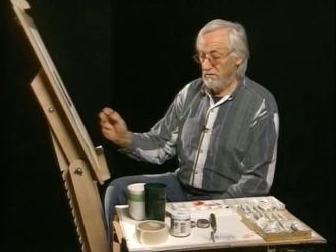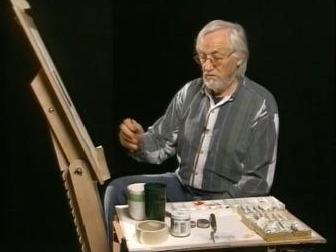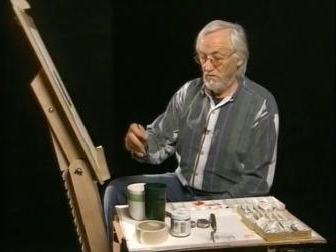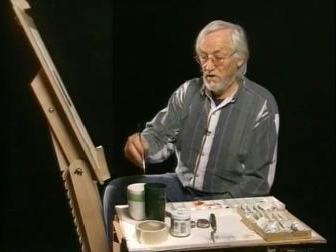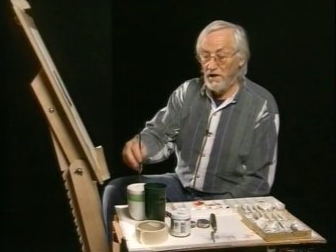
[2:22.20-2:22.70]

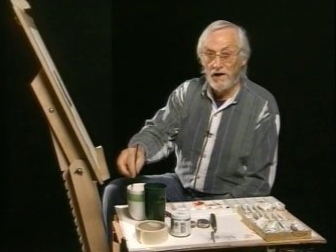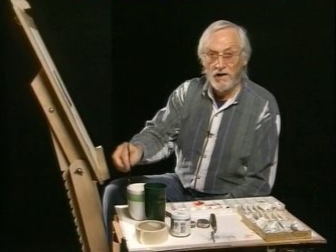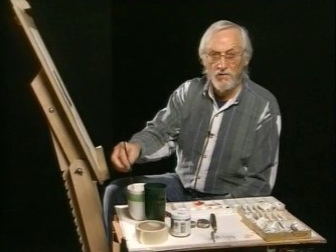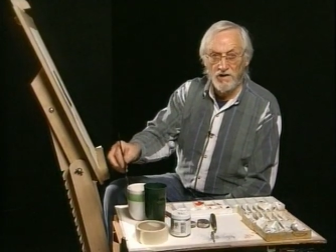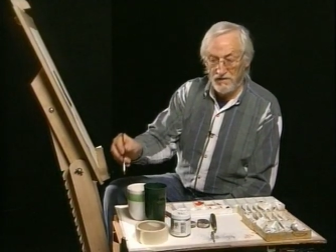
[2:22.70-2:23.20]
one eye
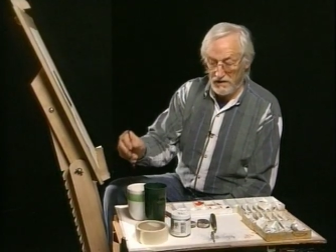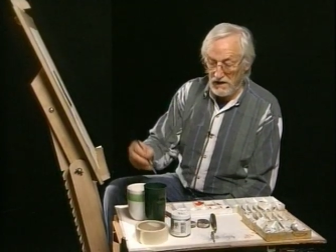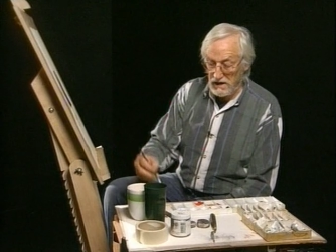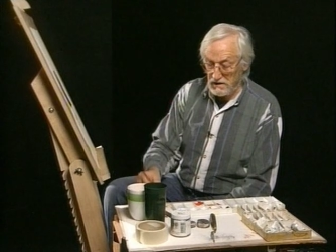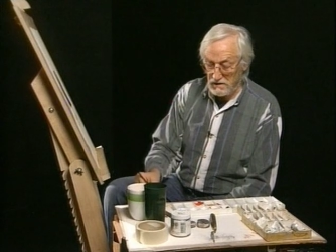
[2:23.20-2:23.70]
width
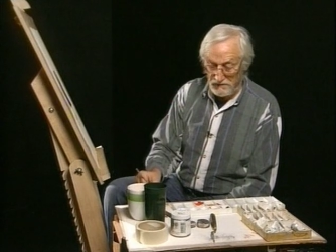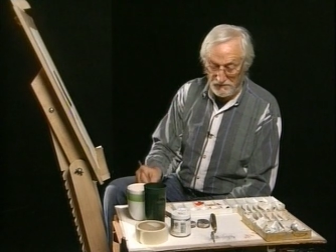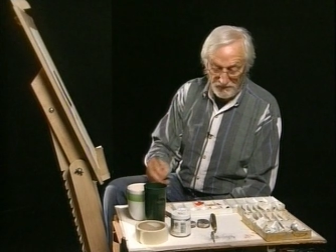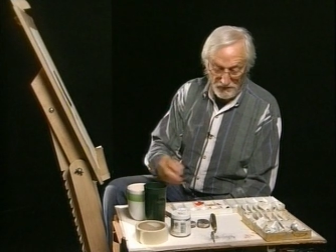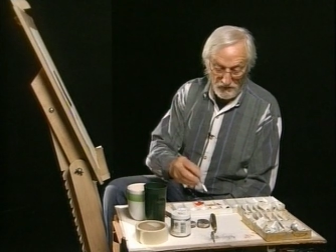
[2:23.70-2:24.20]
again.
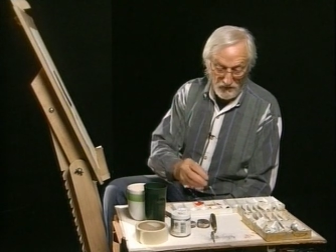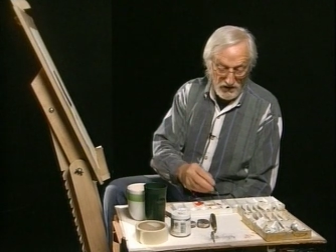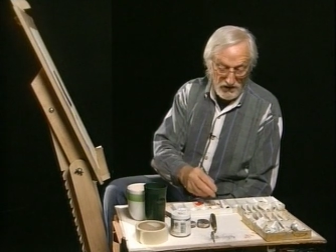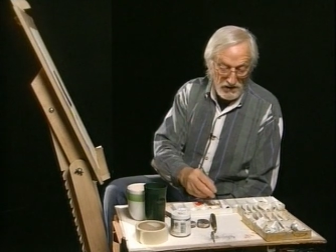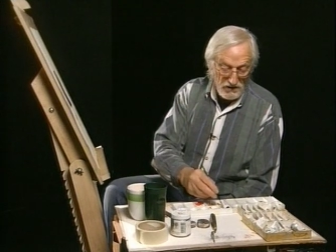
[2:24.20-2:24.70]
But
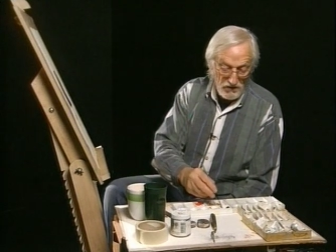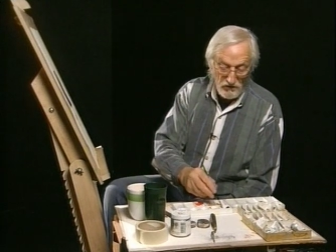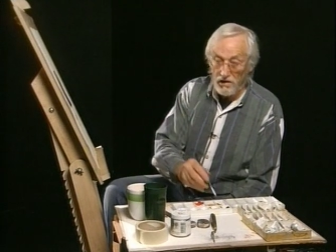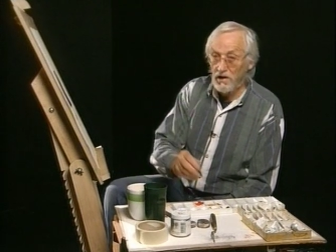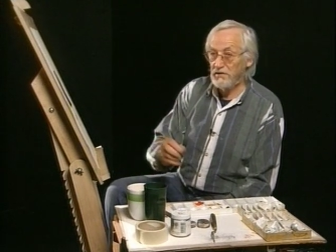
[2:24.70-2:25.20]
again, don't
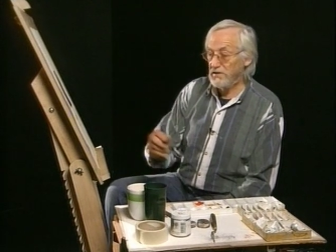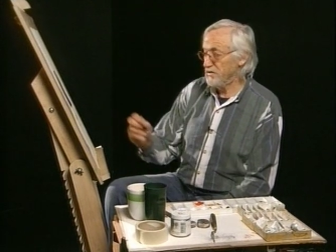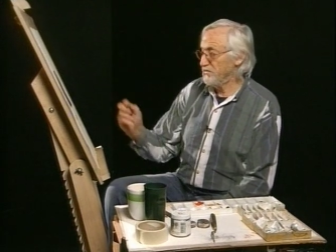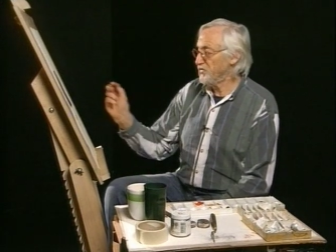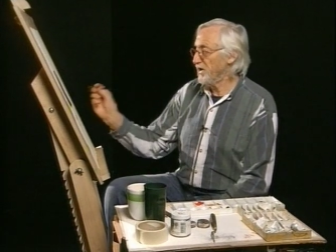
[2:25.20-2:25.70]
rely on it.
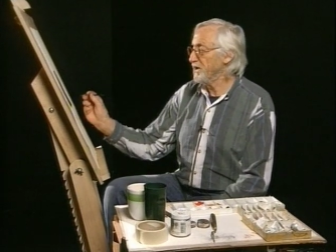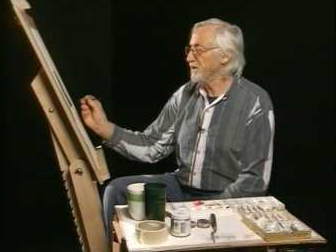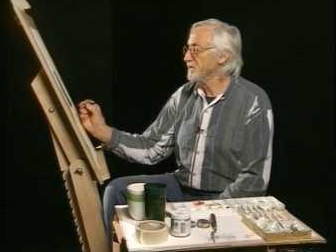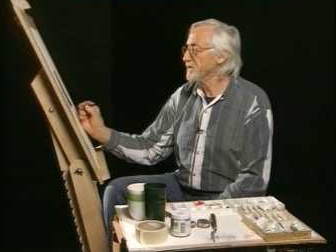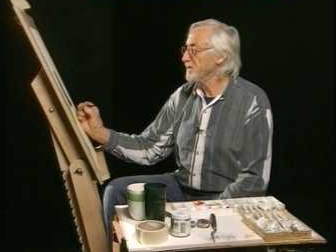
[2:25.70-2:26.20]
Check it.